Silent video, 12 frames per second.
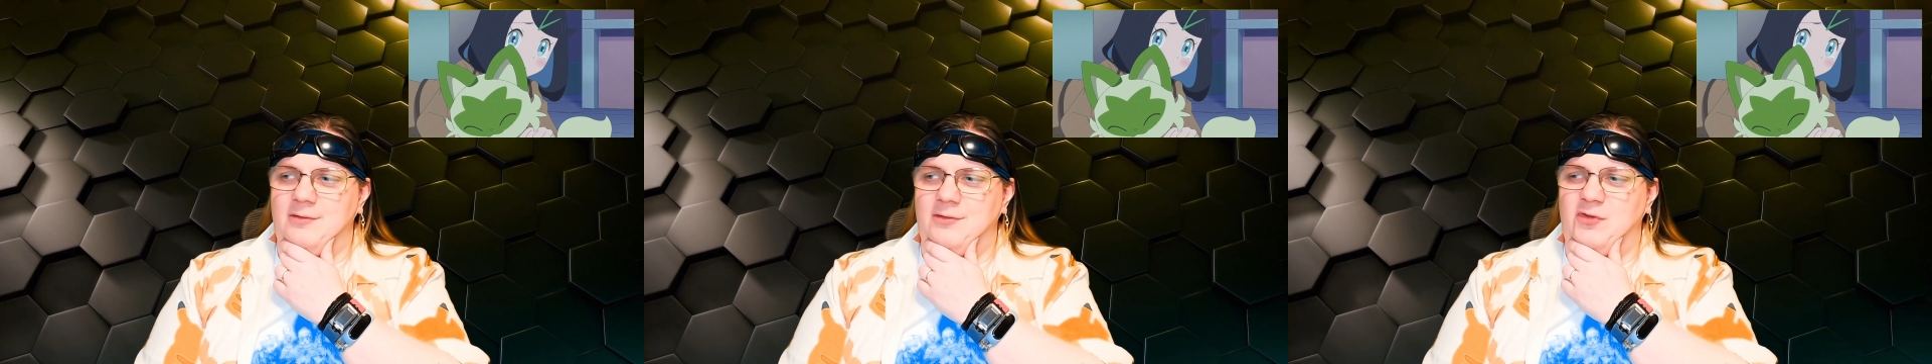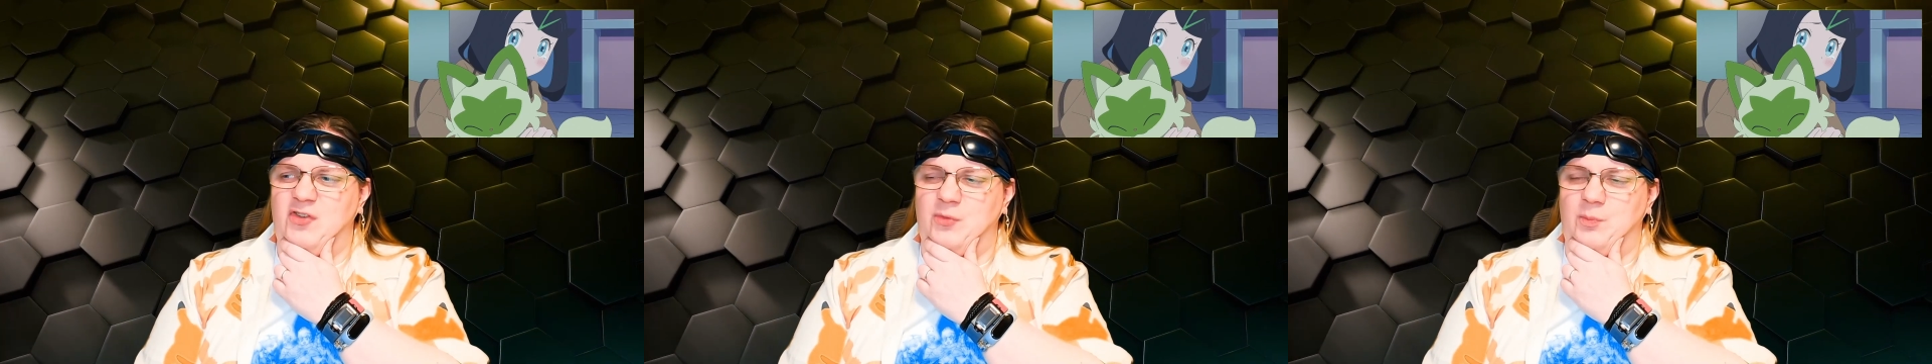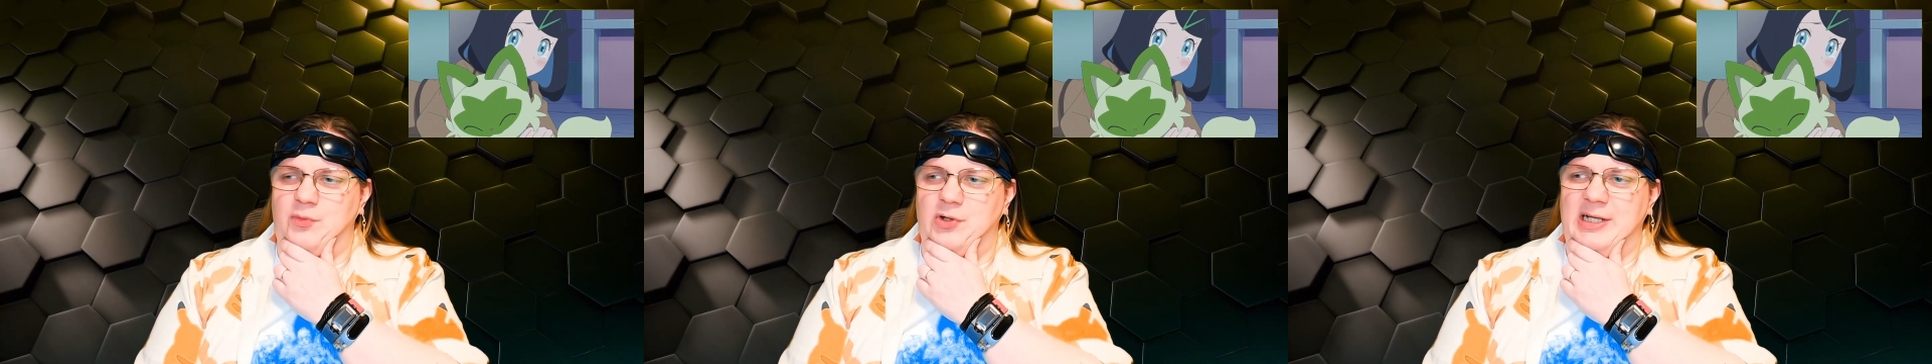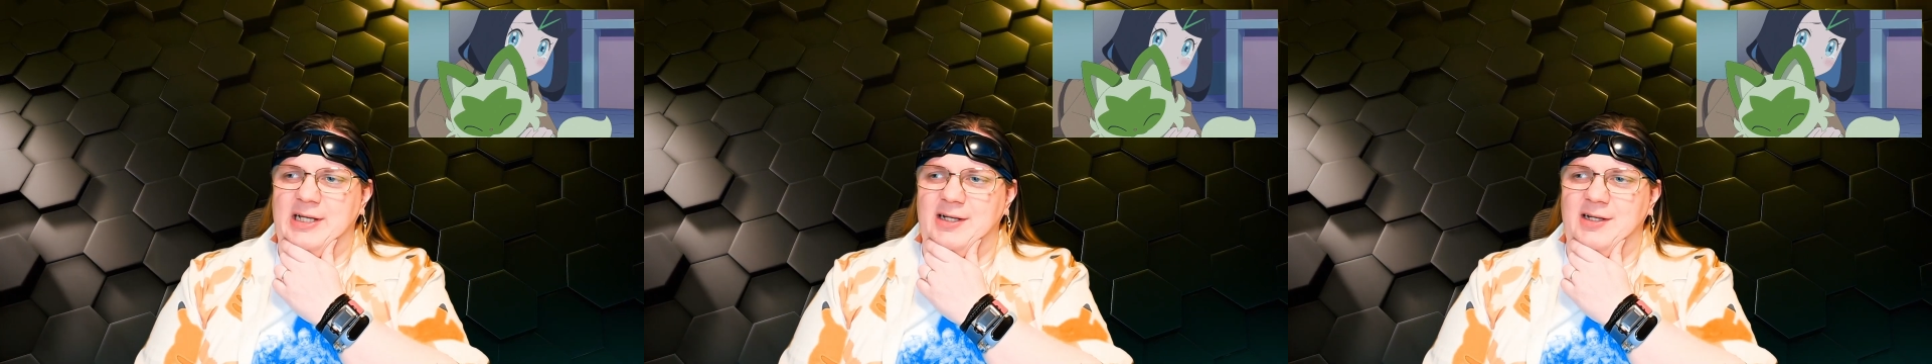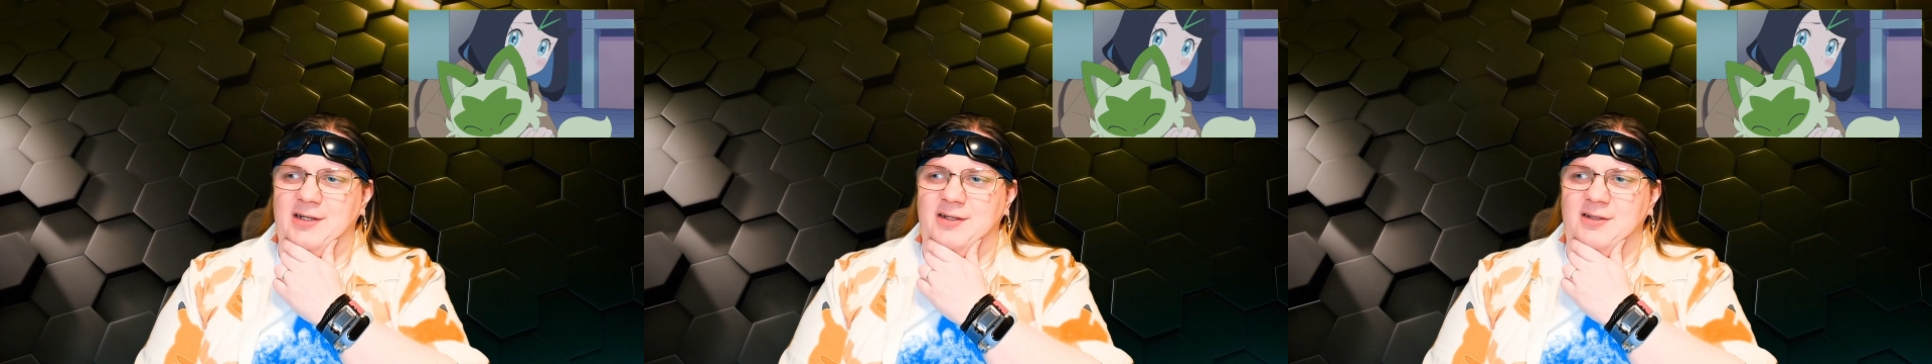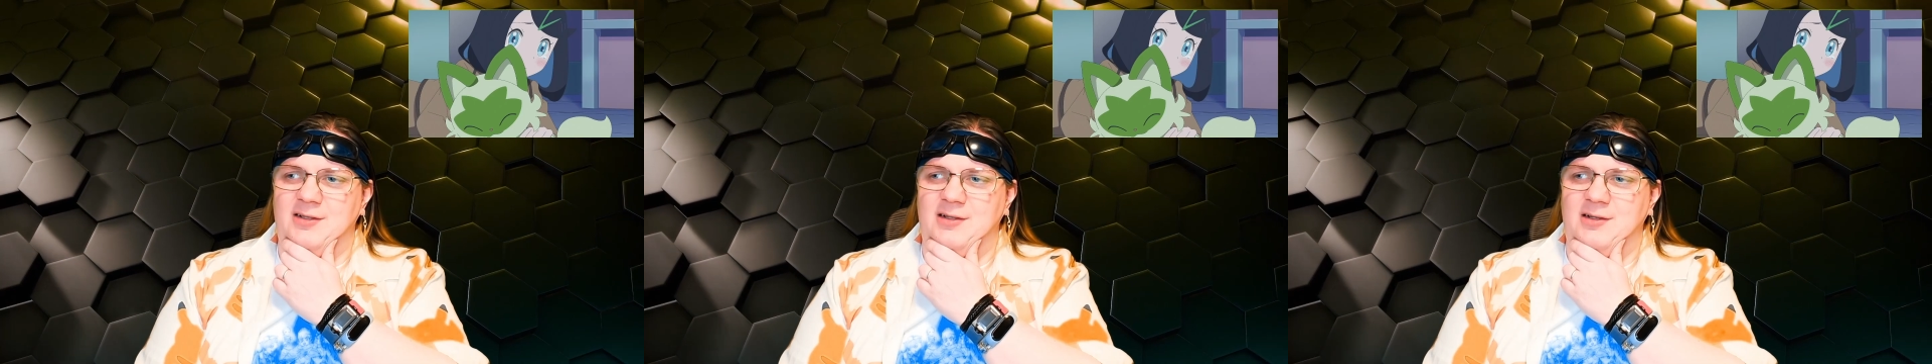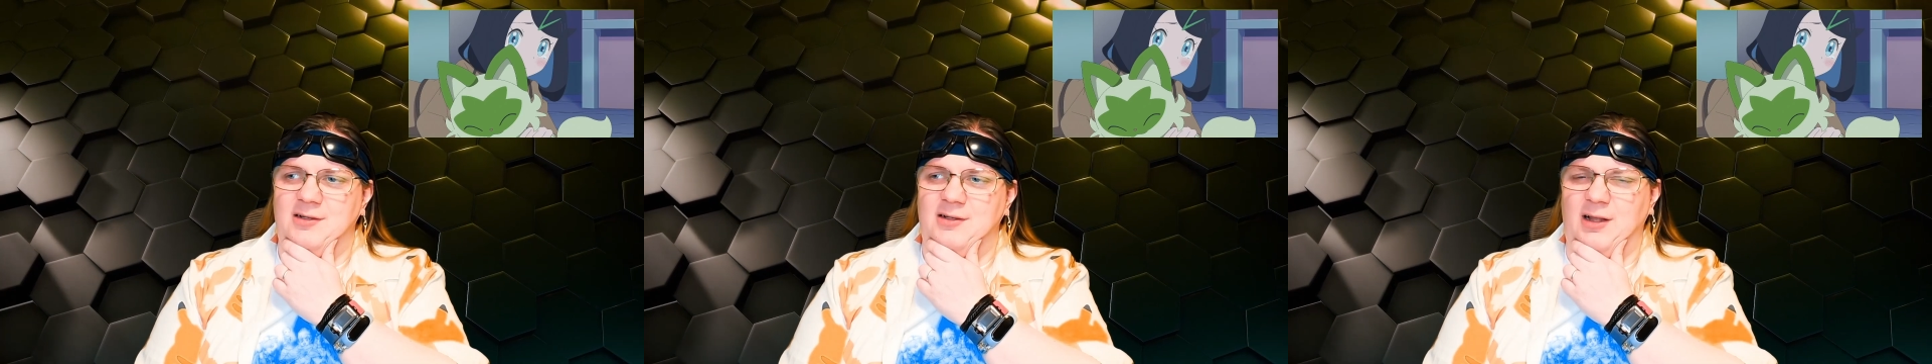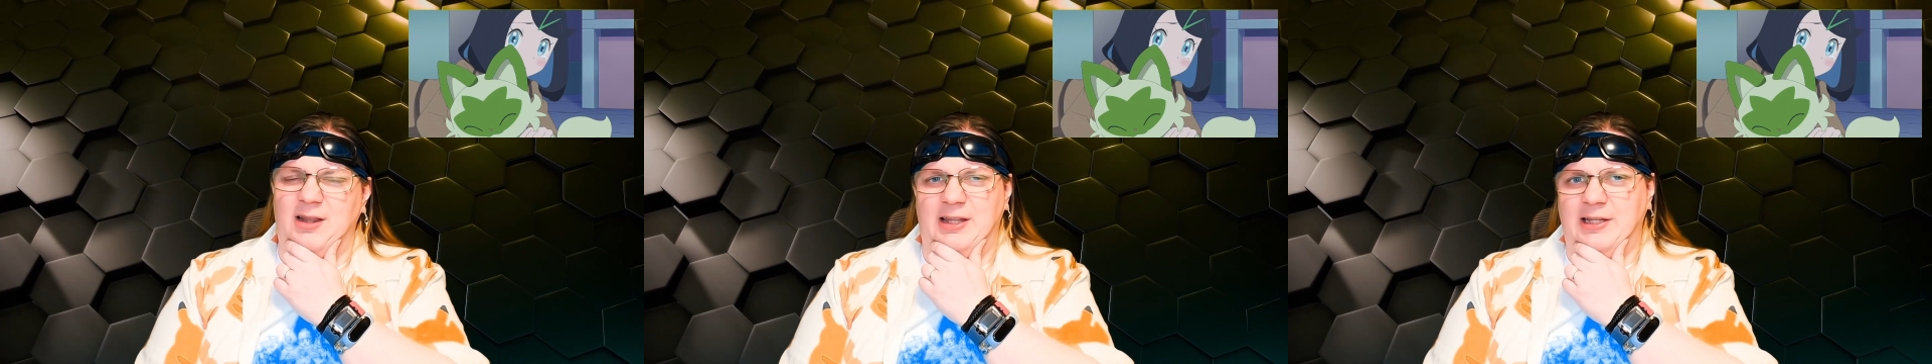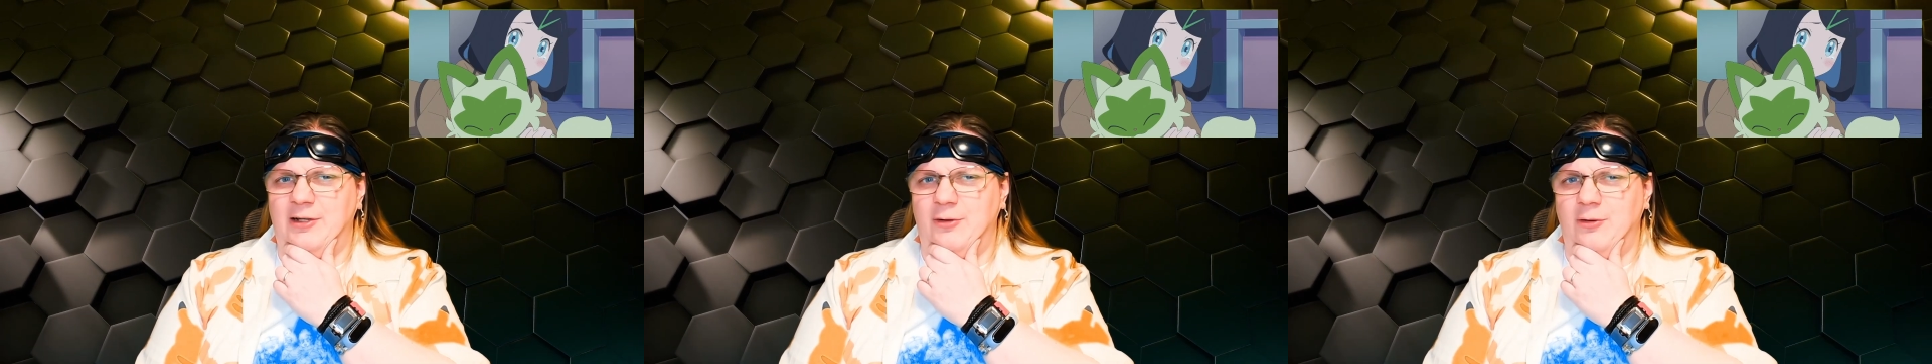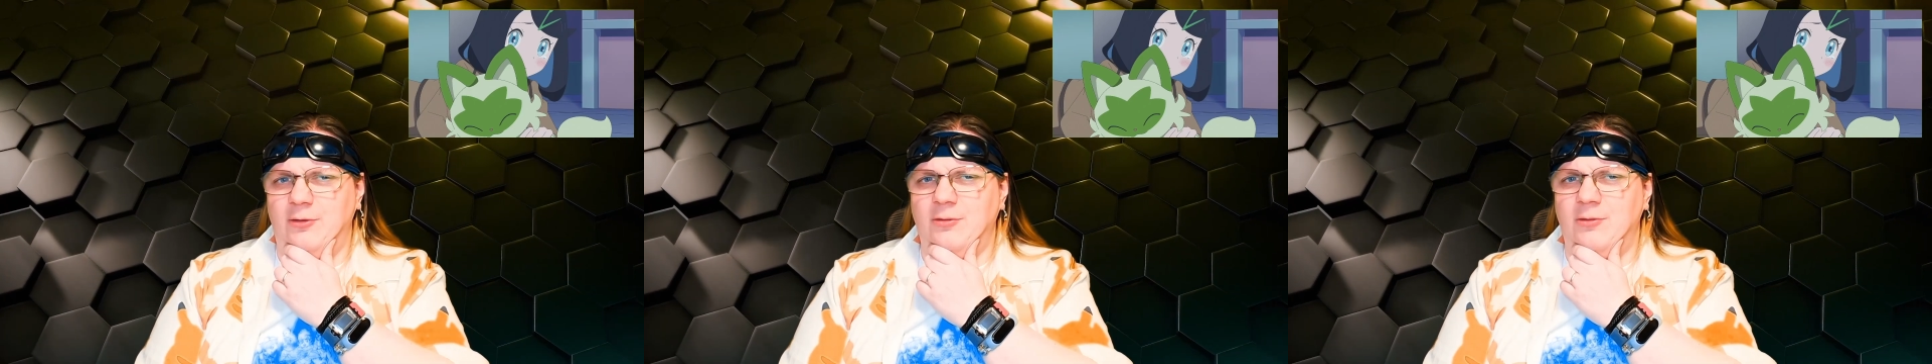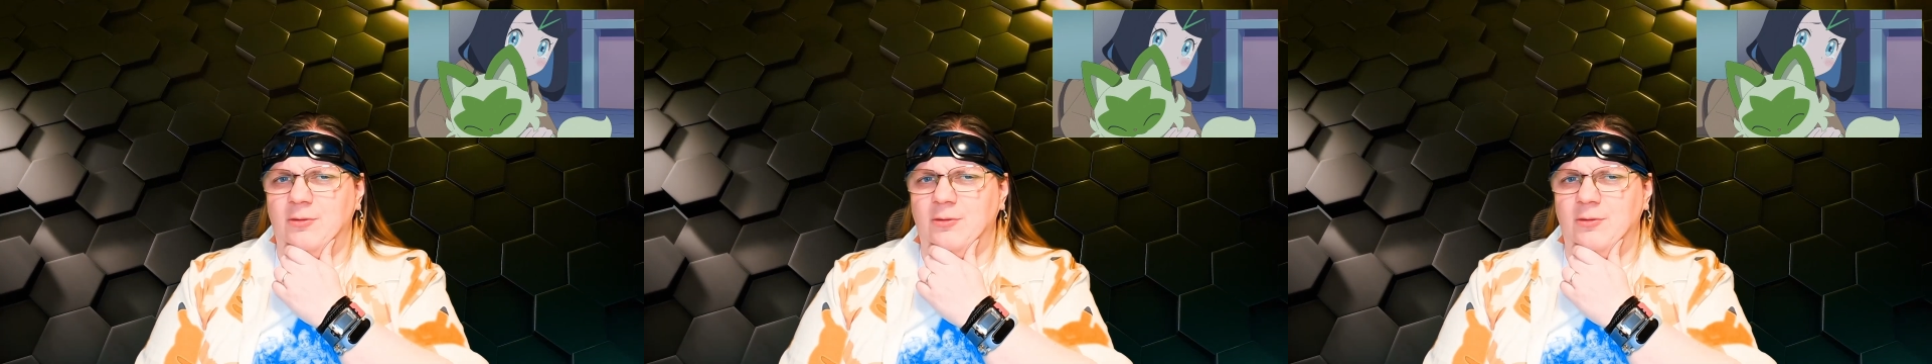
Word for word: Spriga-Liko?